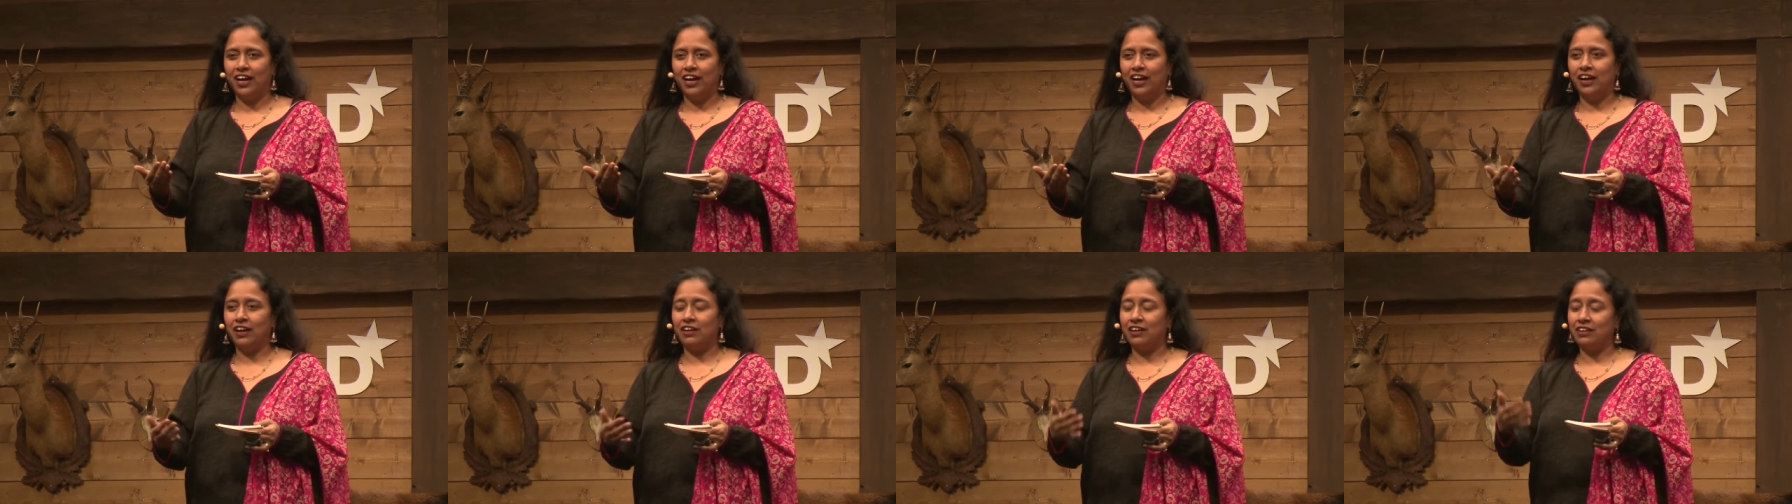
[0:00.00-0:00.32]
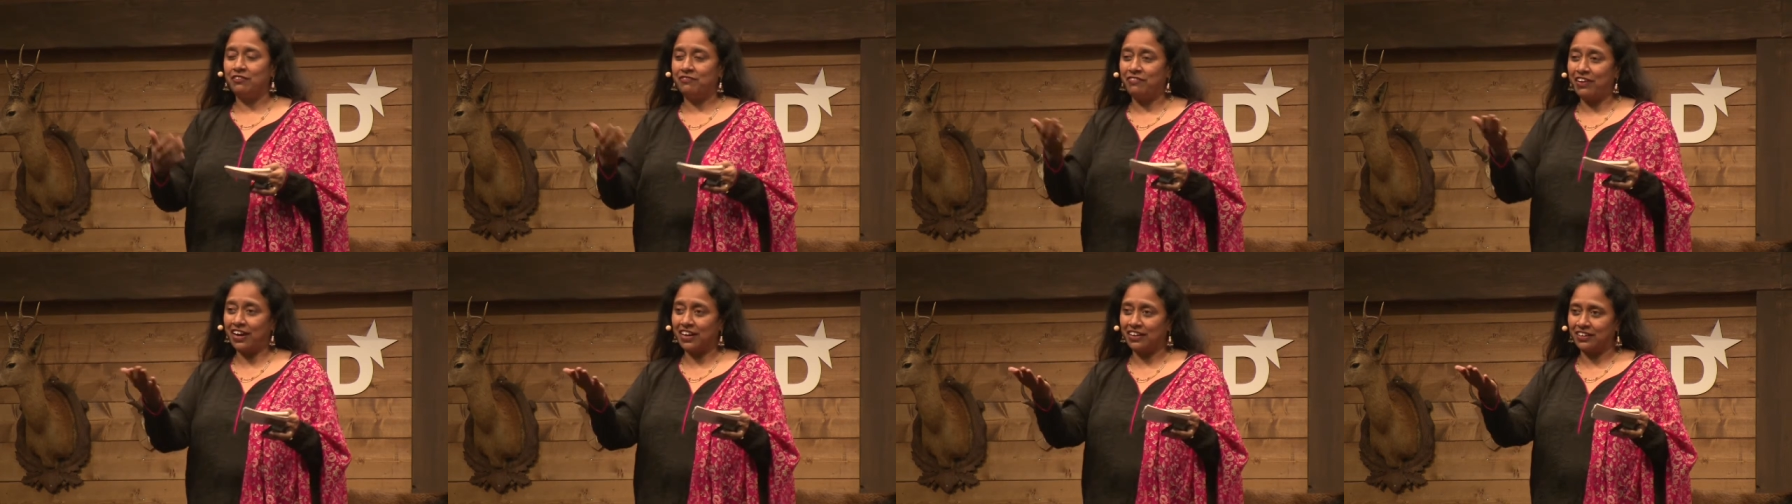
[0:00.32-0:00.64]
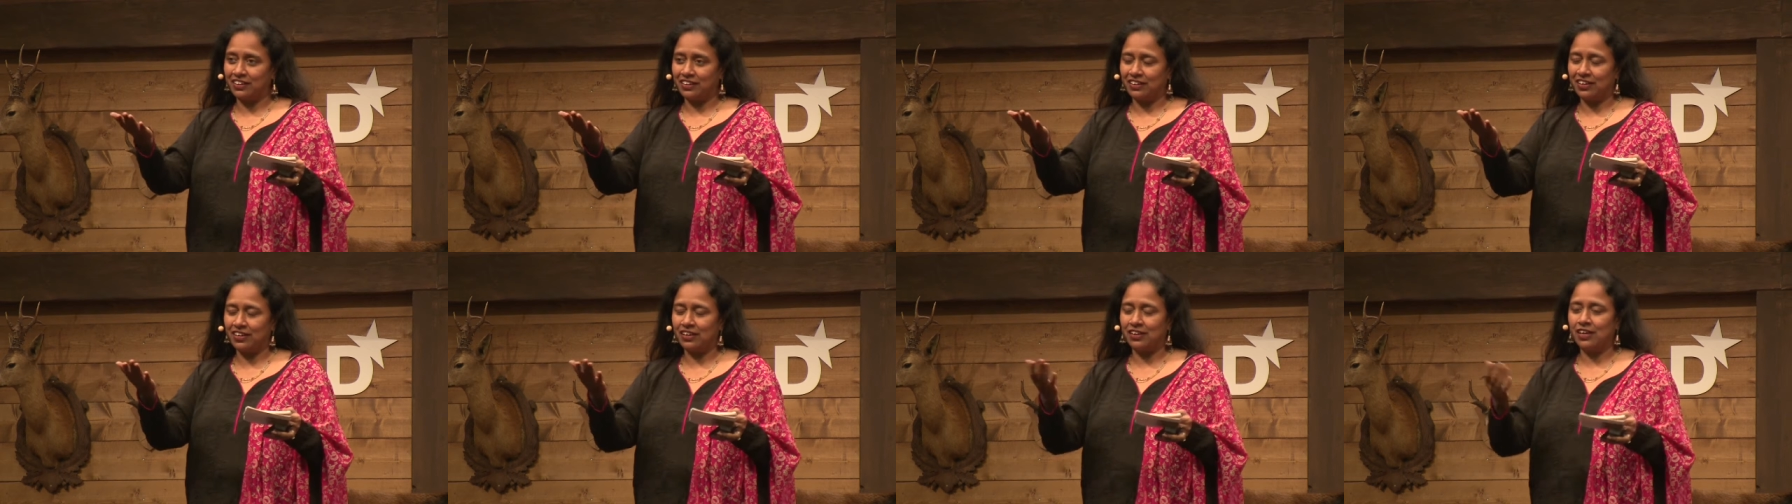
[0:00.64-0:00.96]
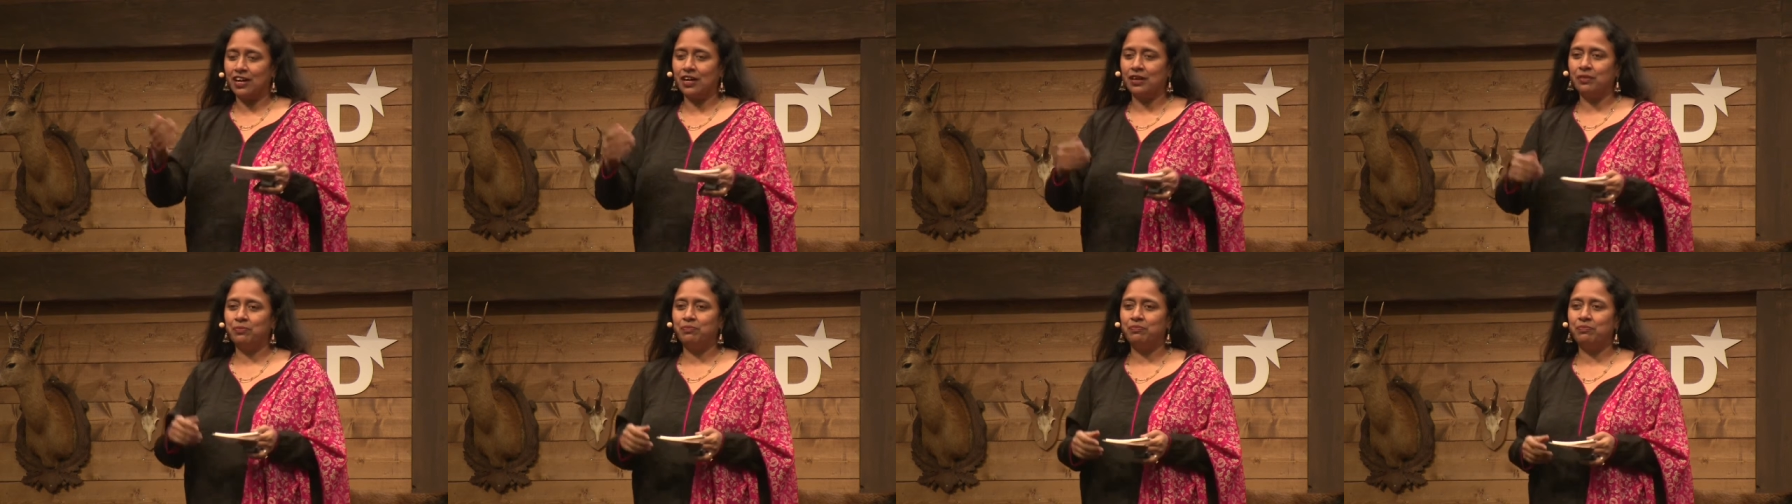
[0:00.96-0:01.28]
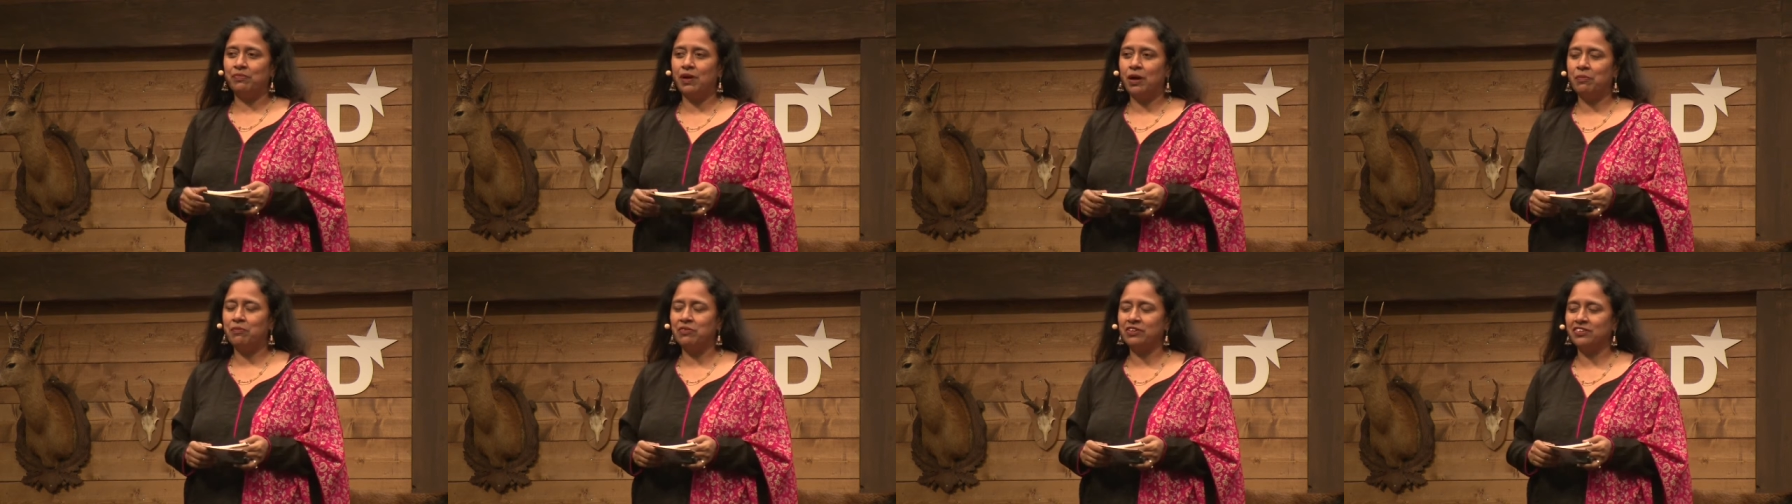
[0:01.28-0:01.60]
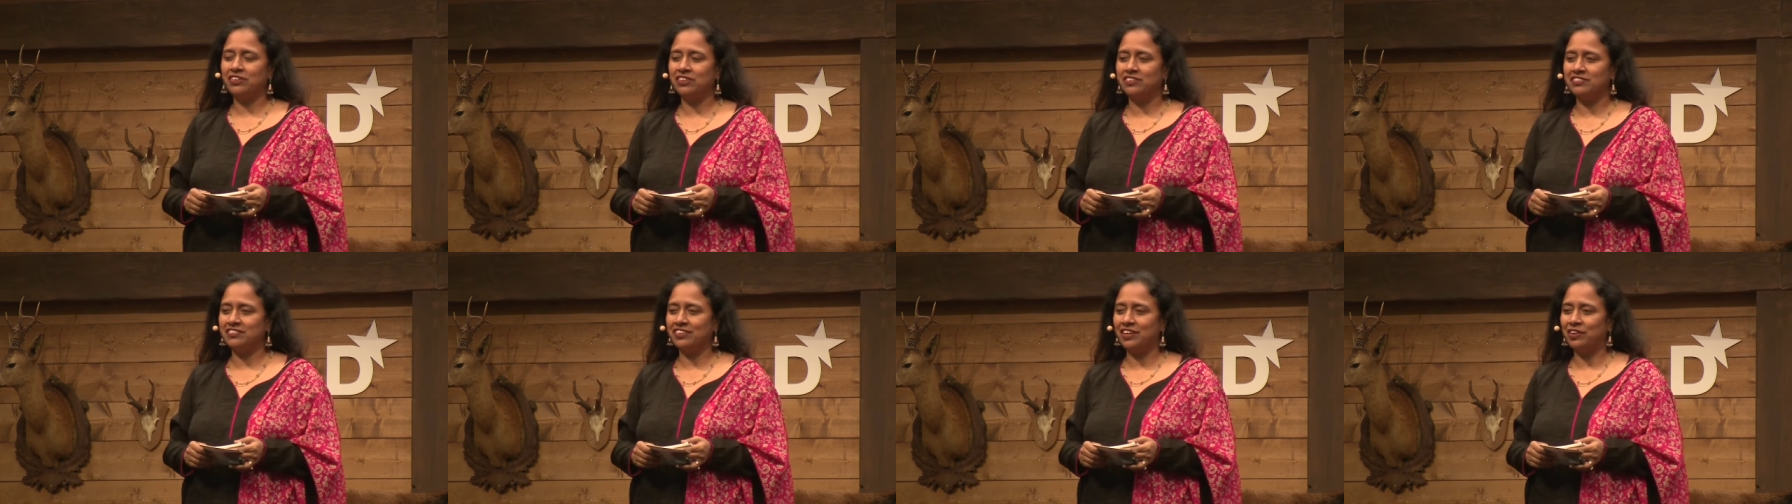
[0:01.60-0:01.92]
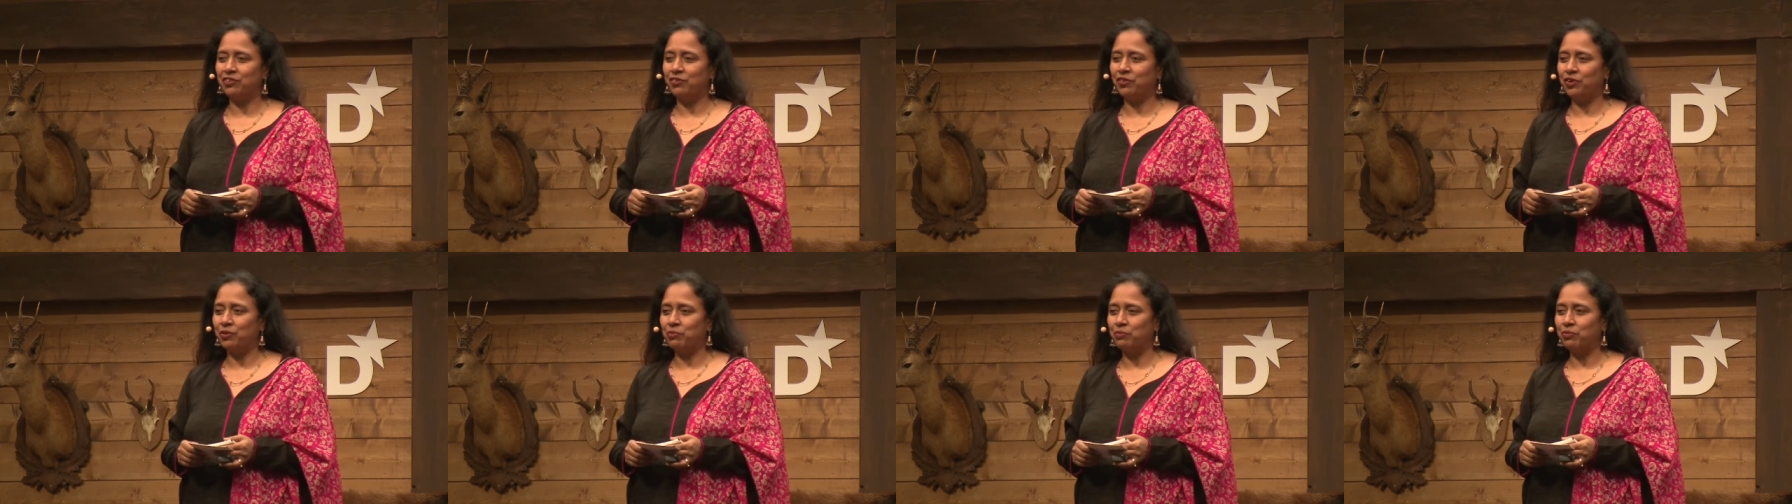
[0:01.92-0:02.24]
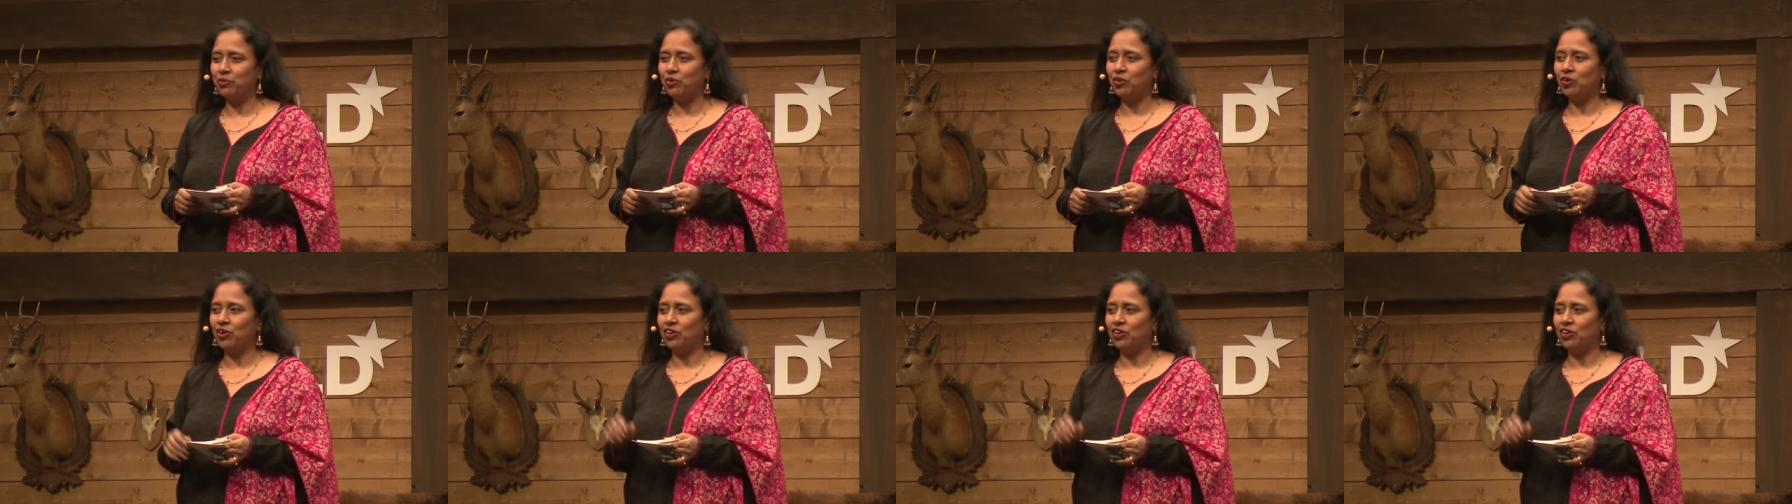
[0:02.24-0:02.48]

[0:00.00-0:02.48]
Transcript: Uh, in fact, uh, uh, Amartya Sen wrote a book